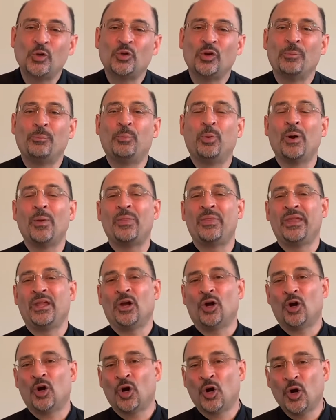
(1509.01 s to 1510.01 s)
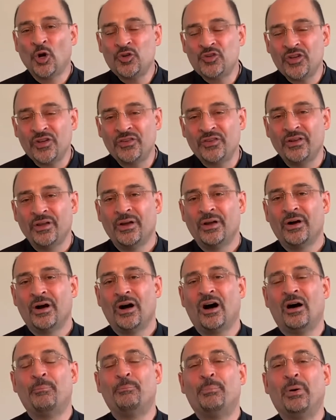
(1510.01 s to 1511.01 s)
to put the urgent
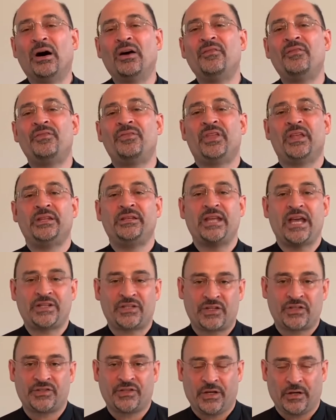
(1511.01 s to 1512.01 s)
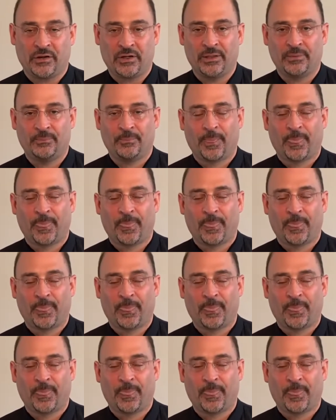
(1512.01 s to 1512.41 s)
above the necessary.